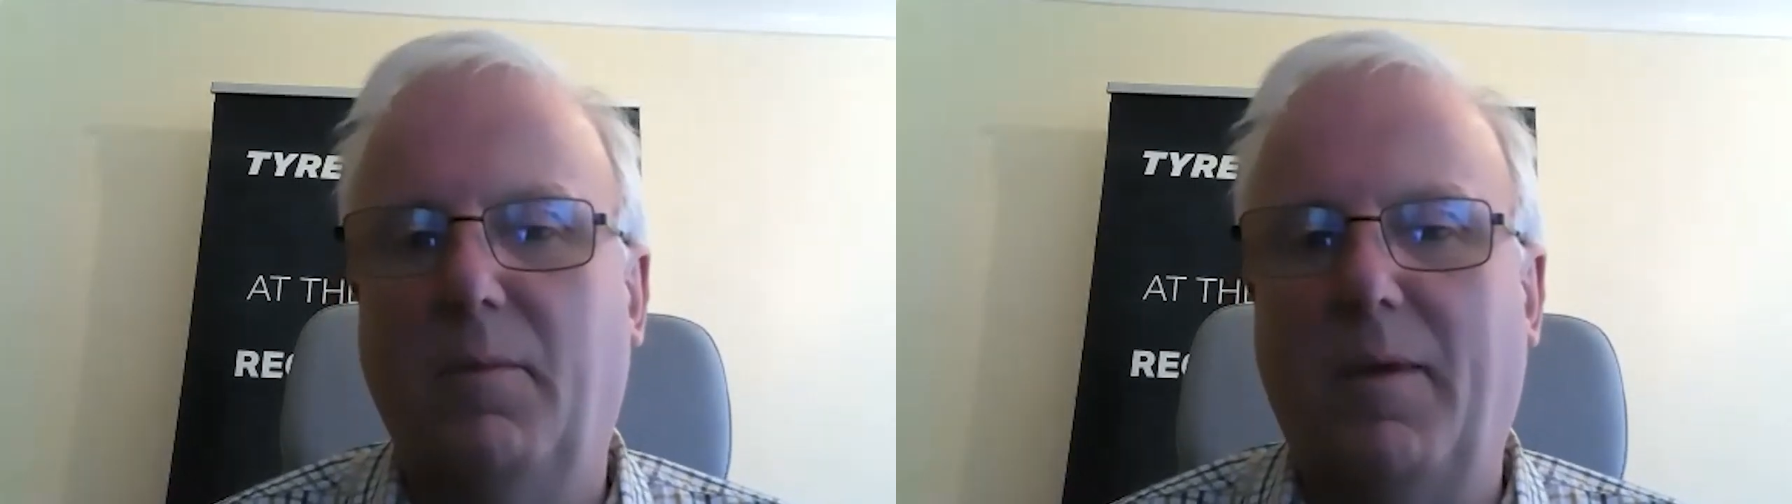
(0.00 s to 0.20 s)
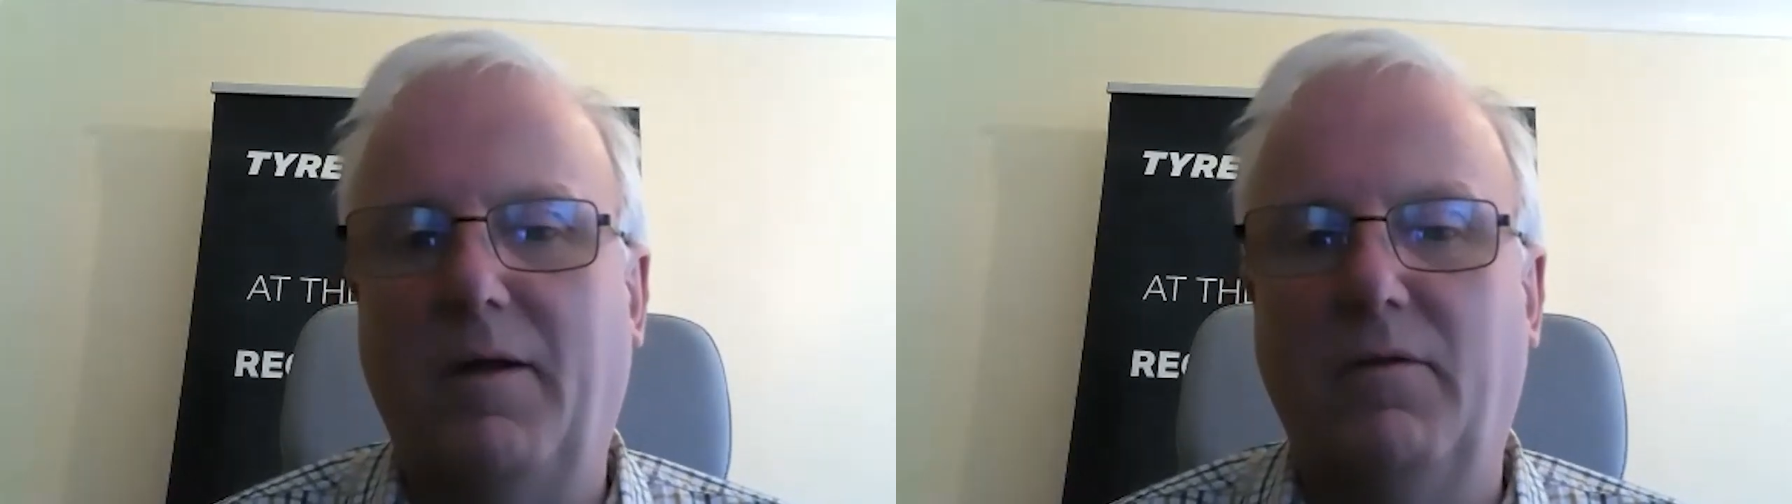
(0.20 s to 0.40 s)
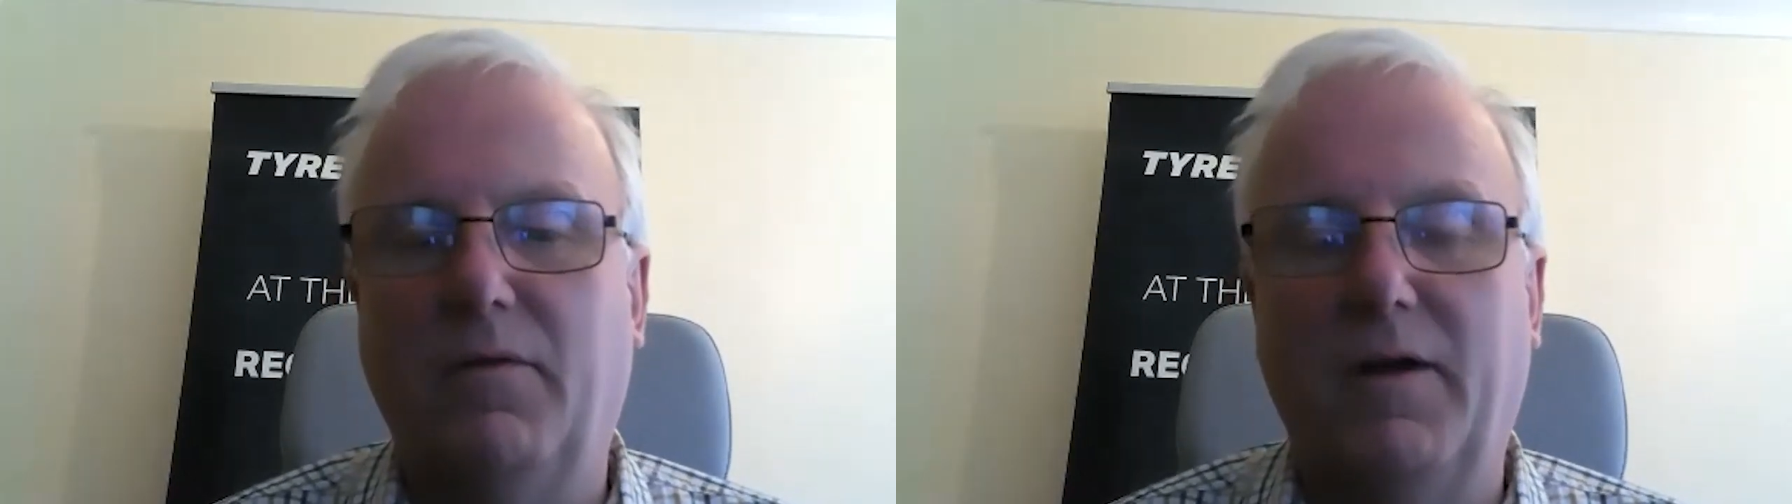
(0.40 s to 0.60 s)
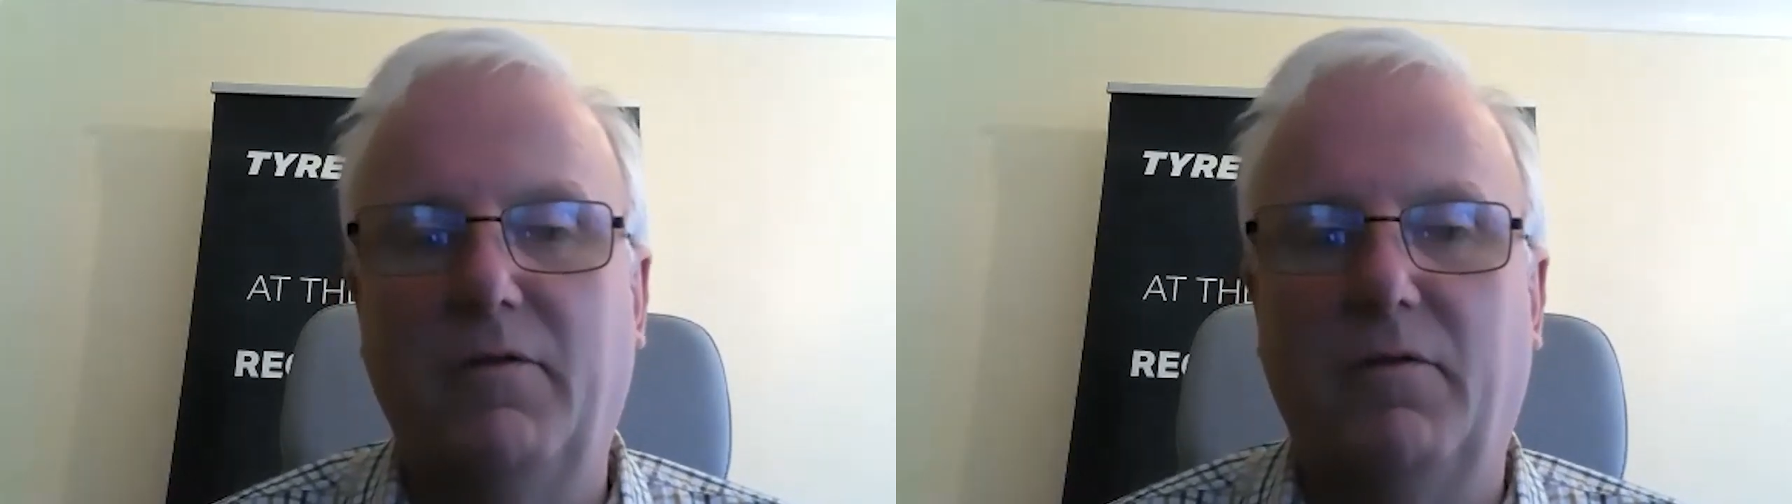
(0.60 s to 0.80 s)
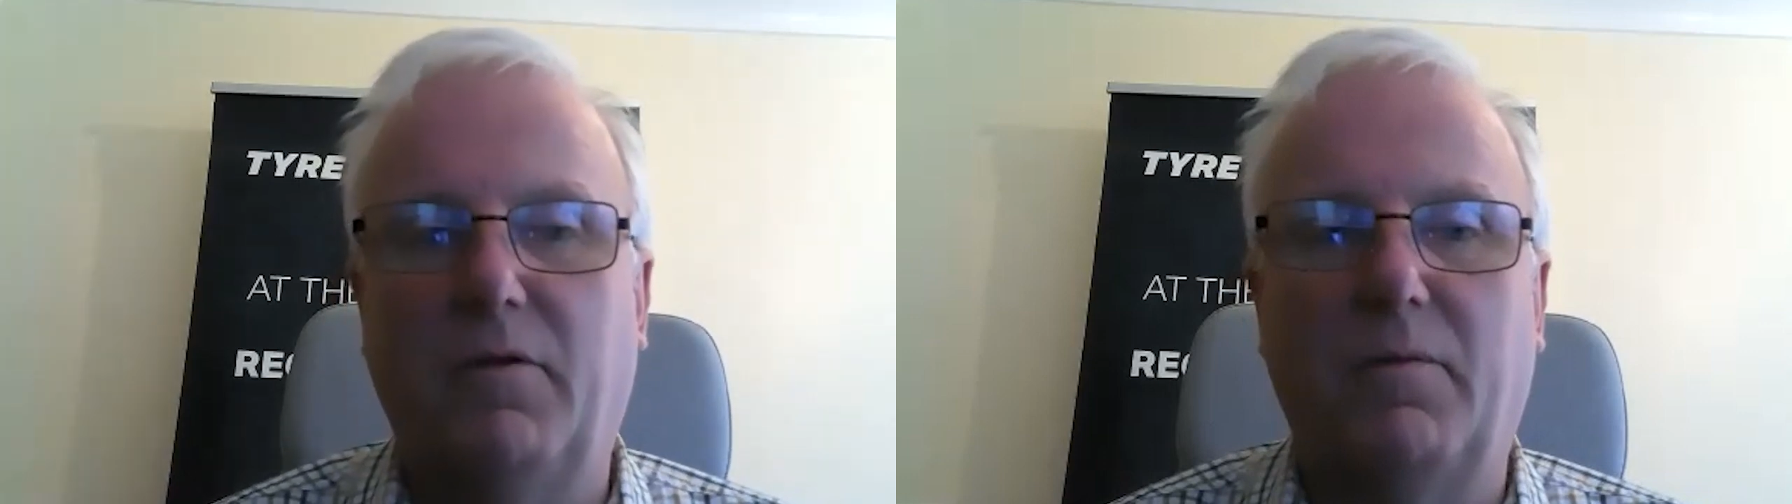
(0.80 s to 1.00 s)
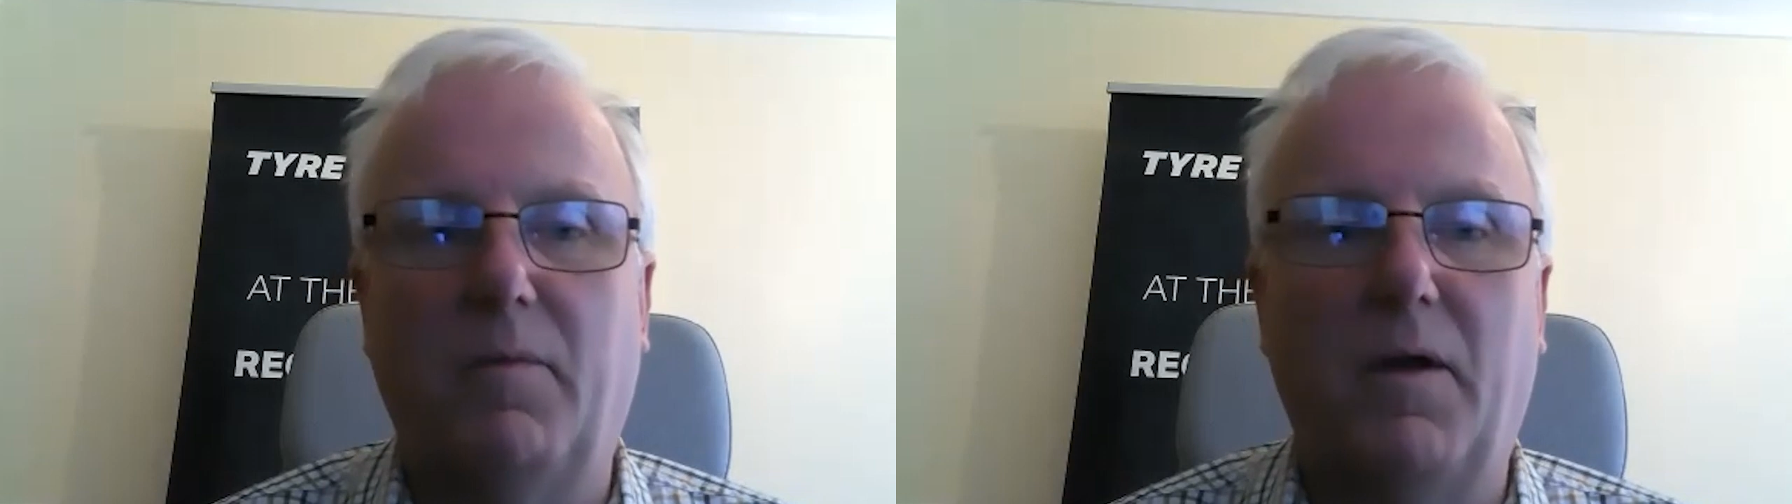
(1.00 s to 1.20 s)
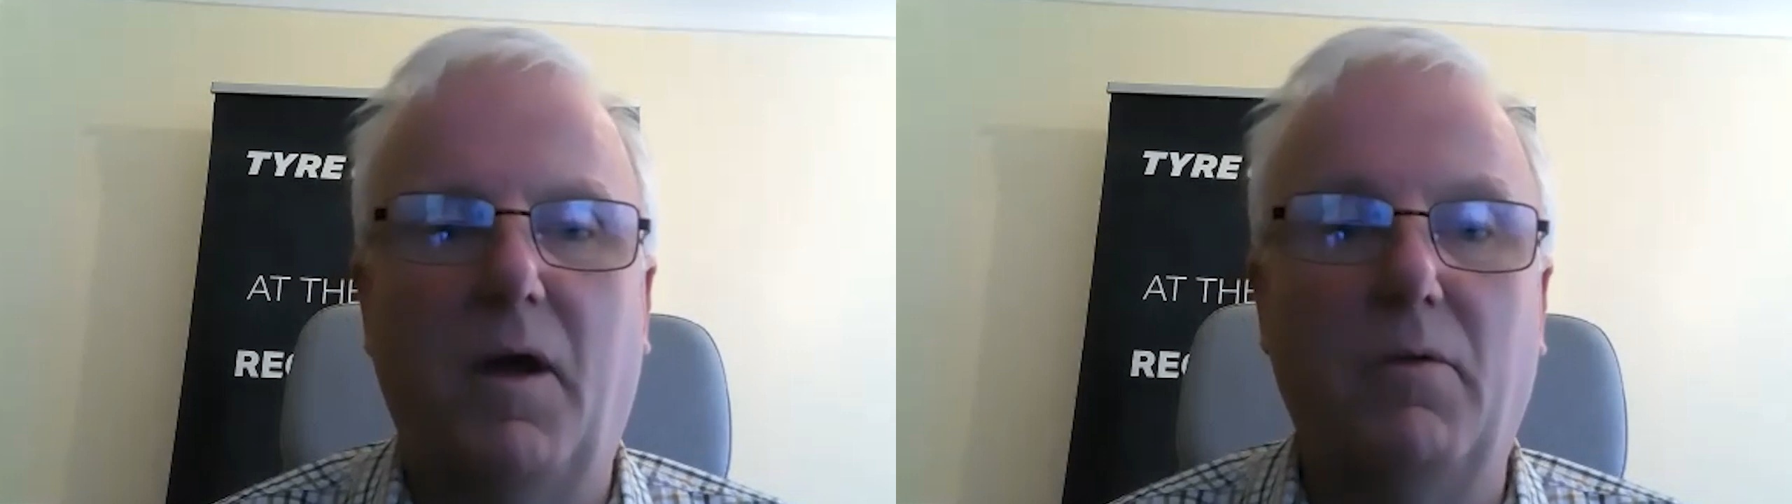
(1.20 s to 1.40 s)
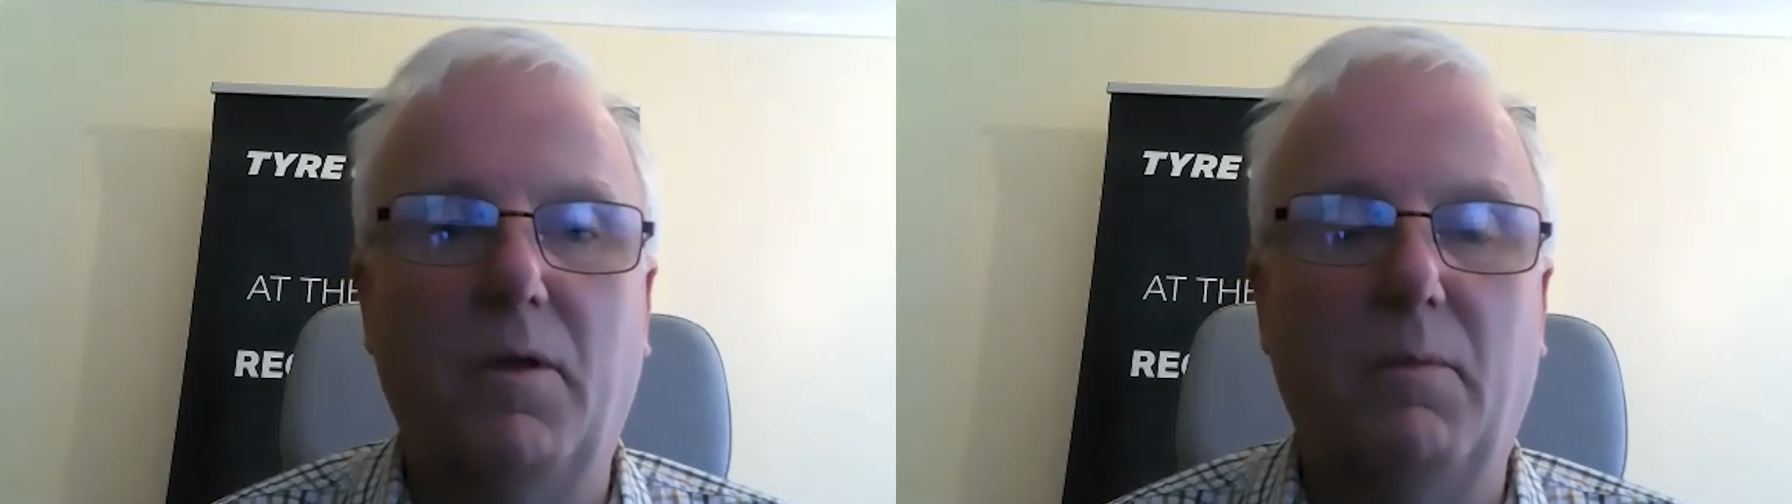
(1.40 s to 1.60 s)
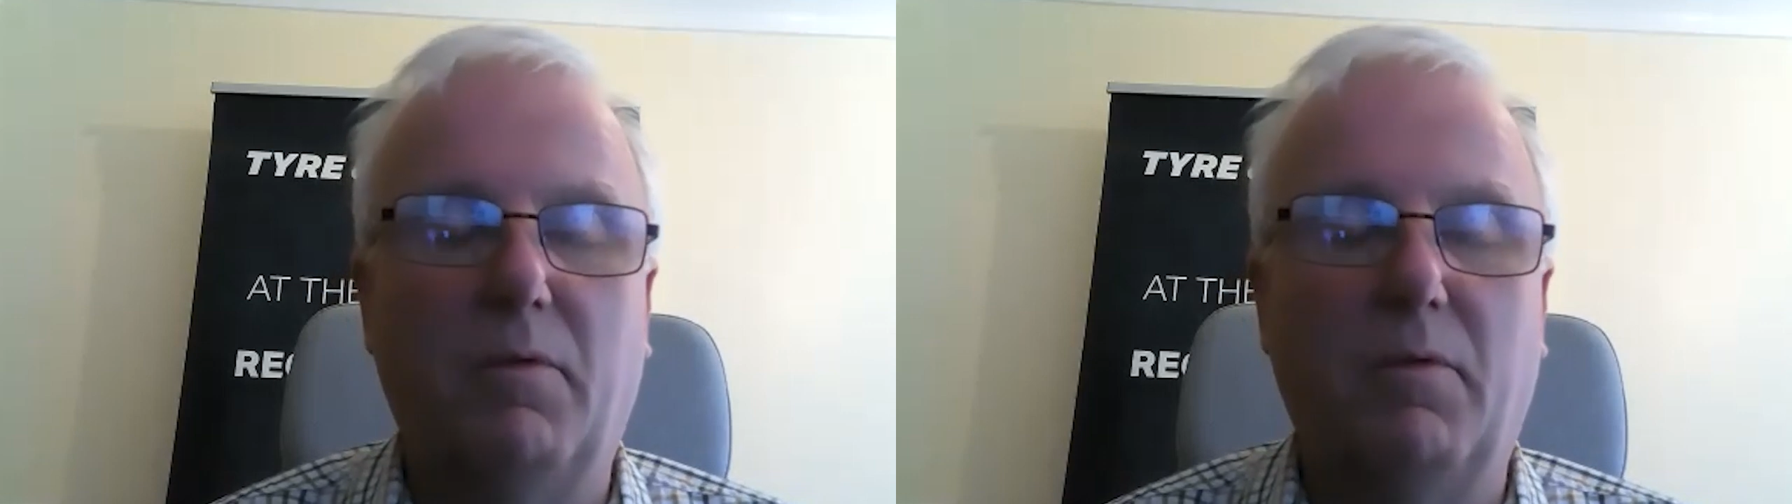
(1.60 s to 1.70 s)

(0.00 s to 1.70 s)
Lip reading: manufacturer and how they